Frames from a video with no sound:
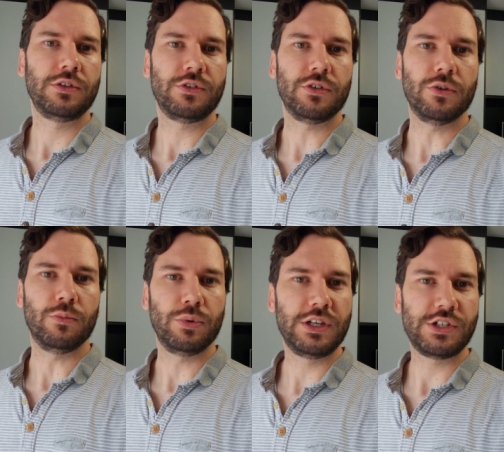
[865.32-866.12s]

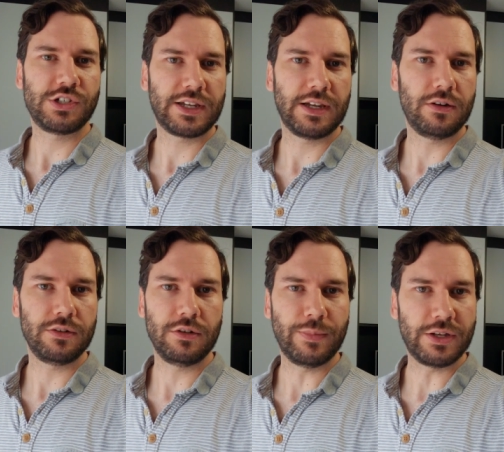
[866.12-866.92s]
So please check
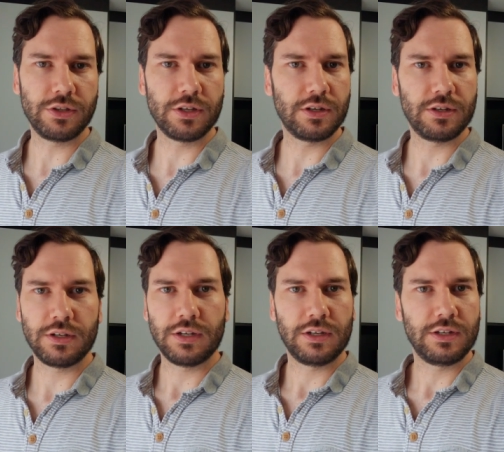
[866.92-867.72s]
out you know my
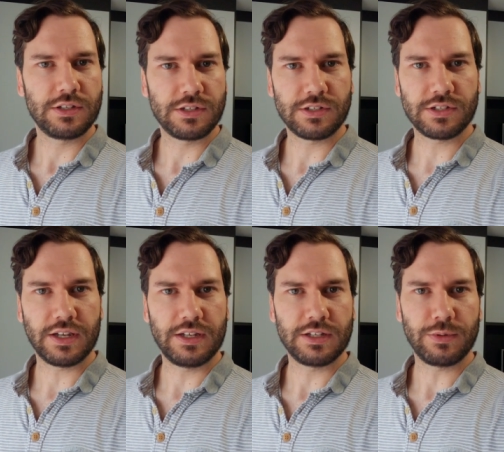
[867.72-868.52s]
other
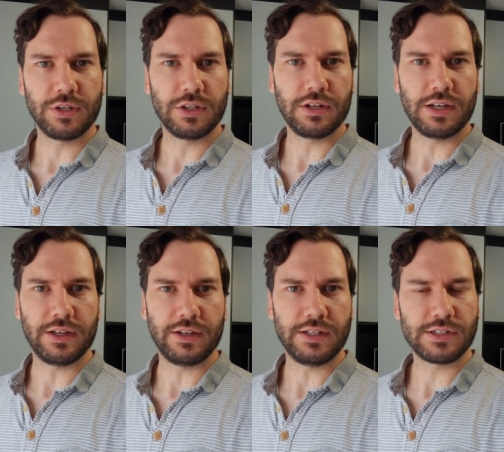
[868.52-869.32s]
sites, my other
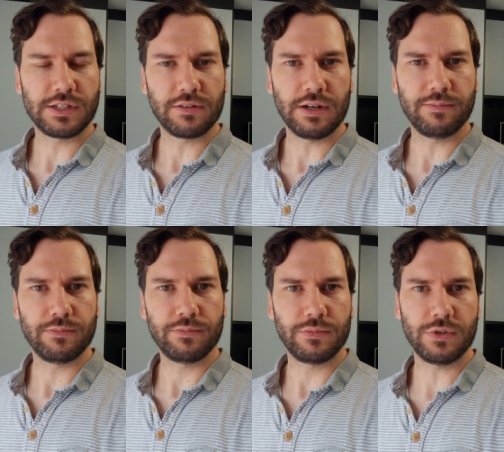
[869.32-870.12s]
uh,
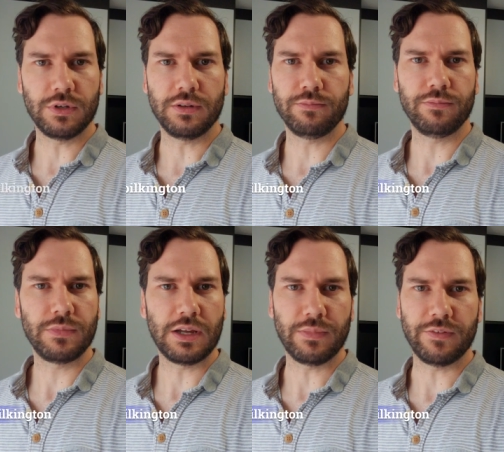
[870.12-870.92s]
Instagram, um,
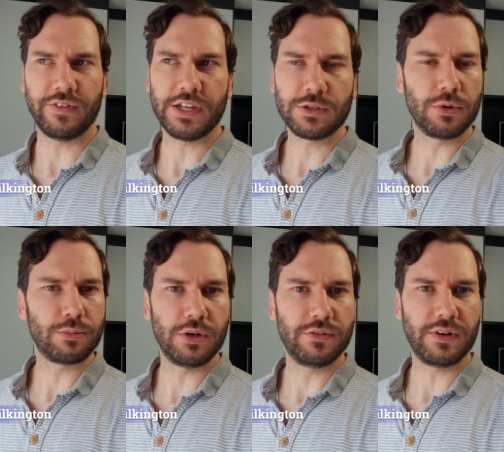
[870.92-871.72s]
and my
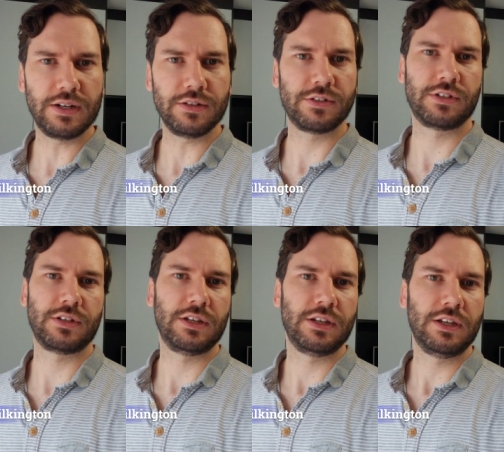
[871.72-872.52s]
Facebook
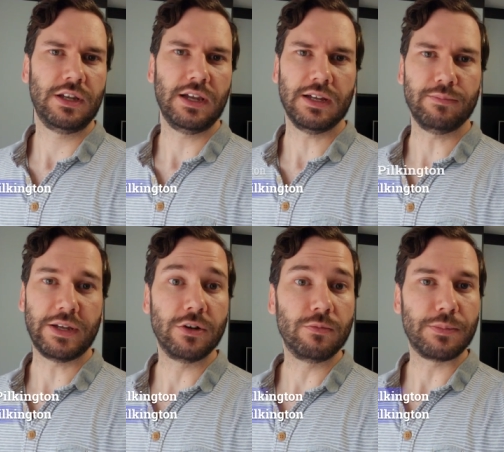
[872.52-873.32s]
profiles, and
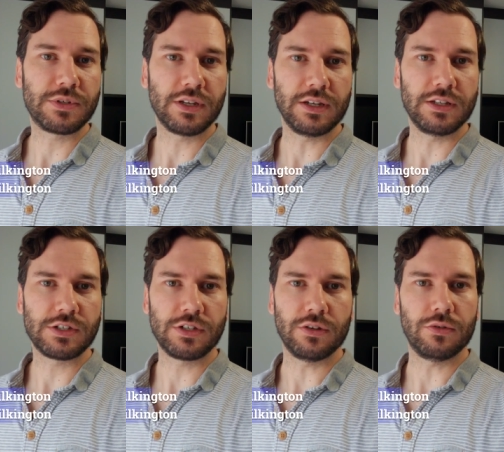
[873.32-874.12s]
my own
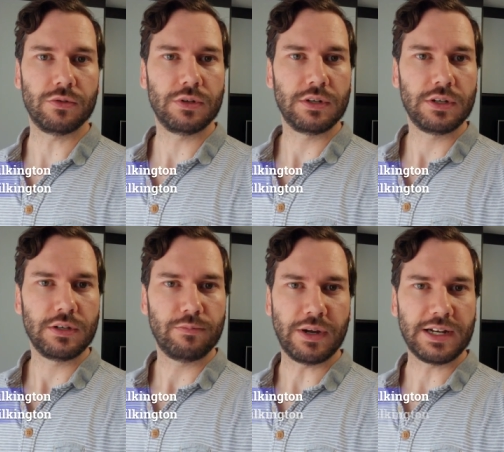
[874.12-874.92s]
website. So
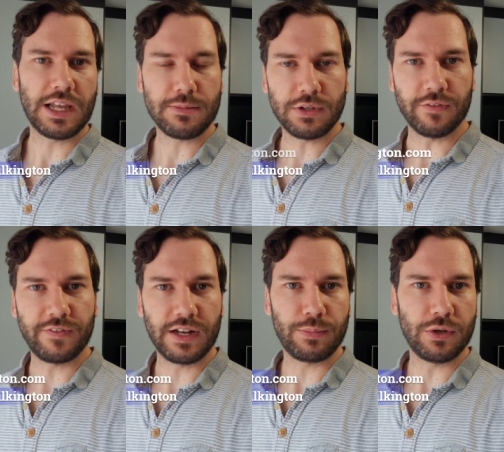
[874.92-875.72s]
my name, you know,
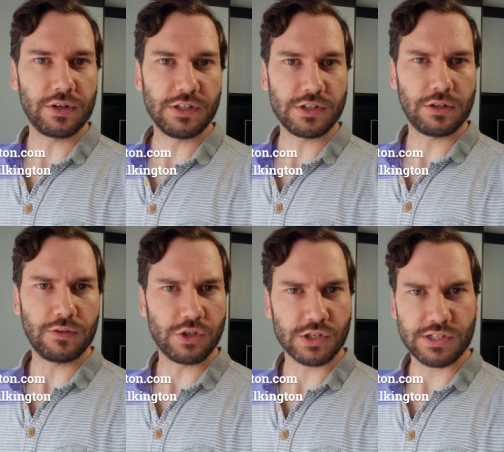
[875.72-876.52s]
Phillip Pilkington.
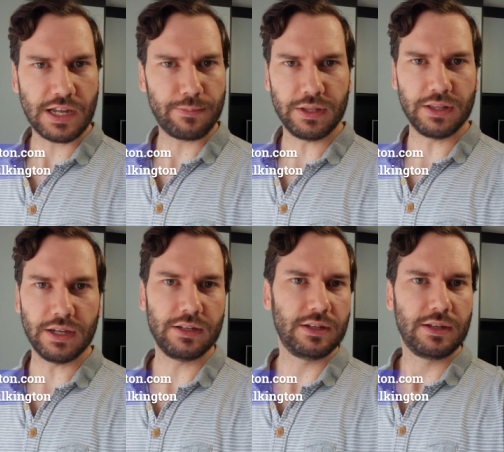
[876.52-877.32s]
If you just type in
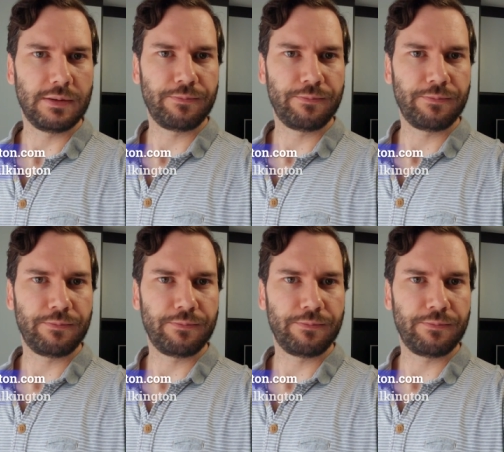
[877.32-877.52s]
that